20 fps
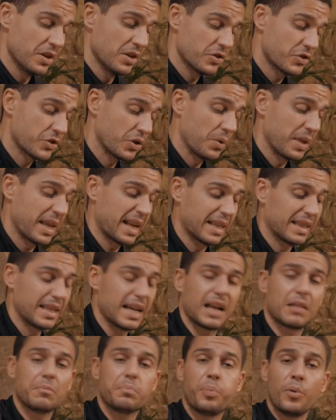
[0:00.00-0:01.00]
So then at
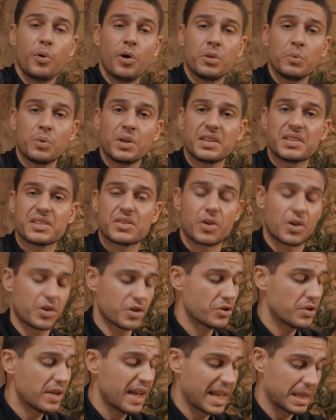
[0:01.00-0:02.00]
that point, when it
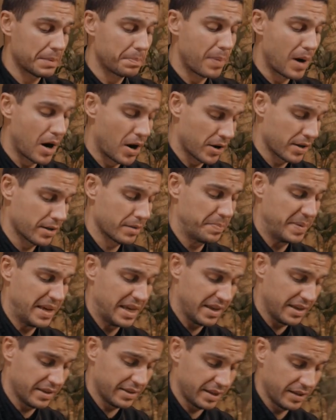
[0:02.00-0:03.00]
starts to get burned a
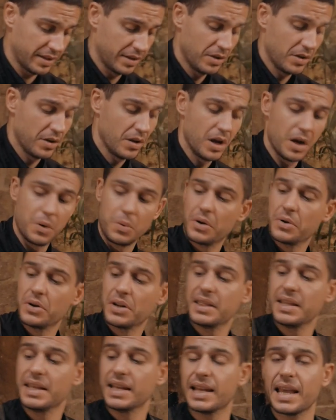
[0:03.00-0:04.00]
bit, we're
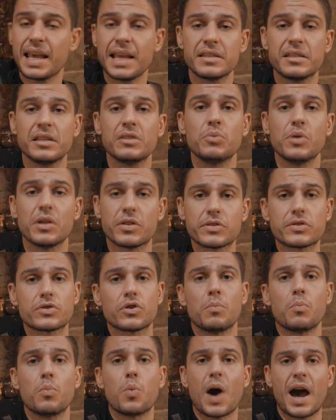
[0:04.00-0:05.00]
gonna deglaze it with
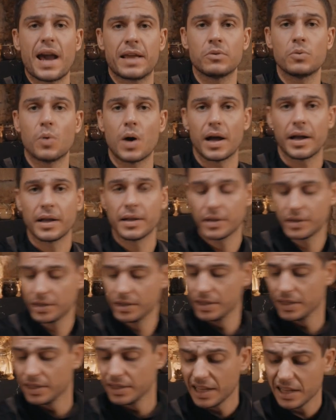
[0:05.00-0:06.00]
some white wine.
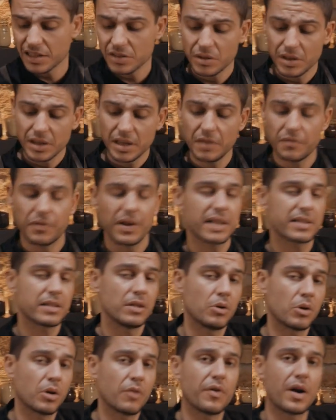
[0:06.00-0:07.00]
That's gonna give us a
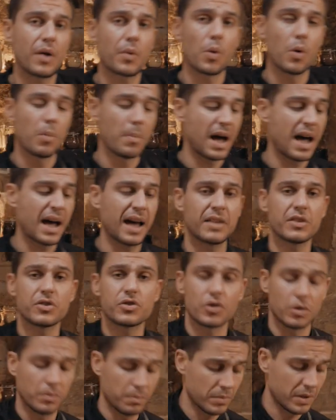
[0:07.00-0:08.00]
lot of aroma and
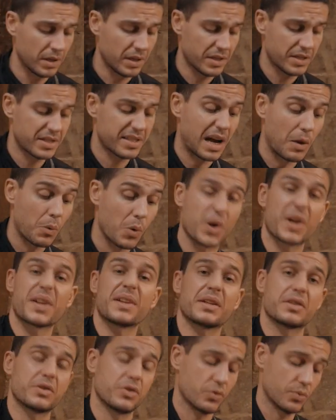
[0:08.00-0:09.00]
some
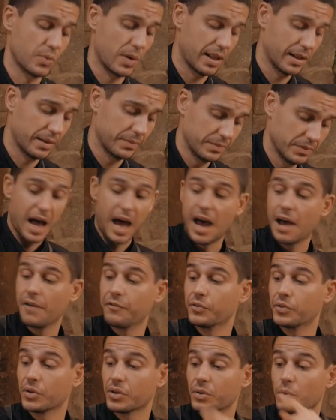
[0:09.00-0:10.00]
sourness as well.
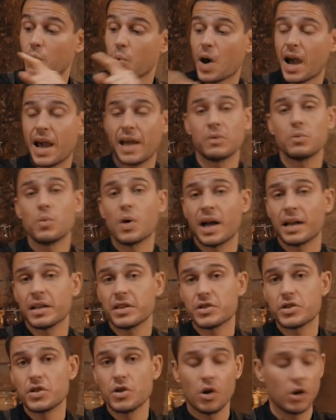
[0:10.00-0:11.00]
After the white wine
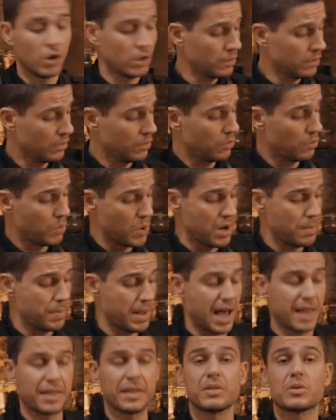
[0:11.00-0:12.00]
is gone, we'll
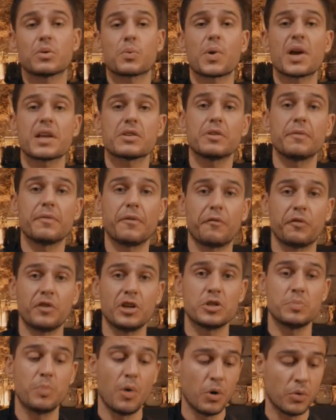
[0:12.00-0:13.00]
be adding the rest of the
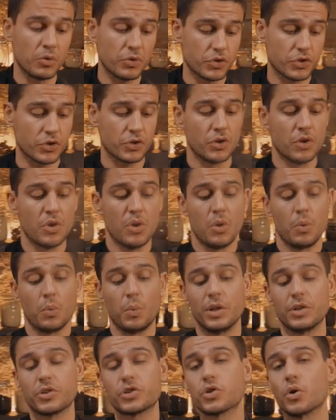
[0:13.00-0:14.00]
fish bones.
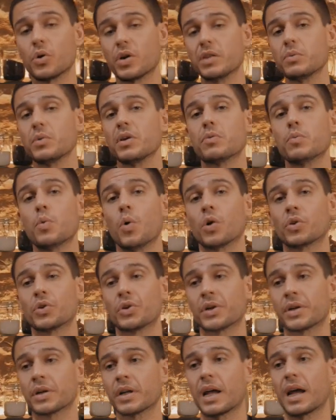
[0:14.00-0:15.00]
We'll soak it with
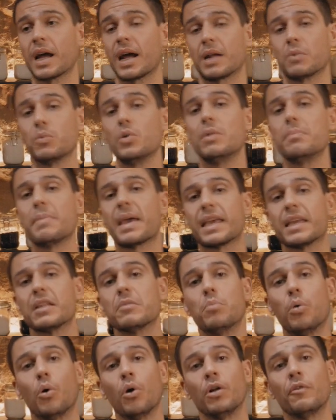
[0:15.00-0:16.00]
water and we'll make
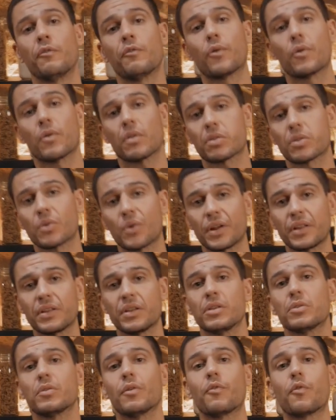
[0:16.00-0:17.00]
it boil for
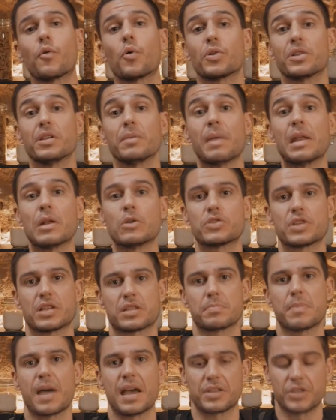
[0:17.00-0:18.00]
30 to 40 minutes
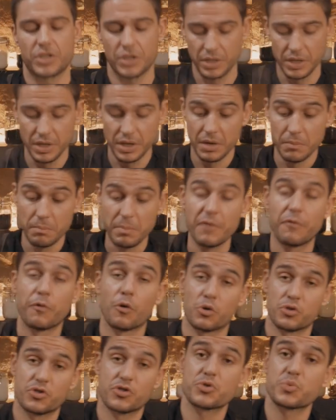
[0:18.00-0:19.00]
as much
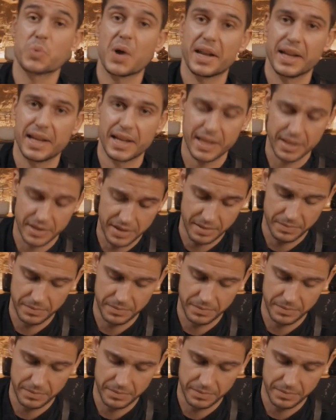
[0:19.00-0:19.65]
before straining it.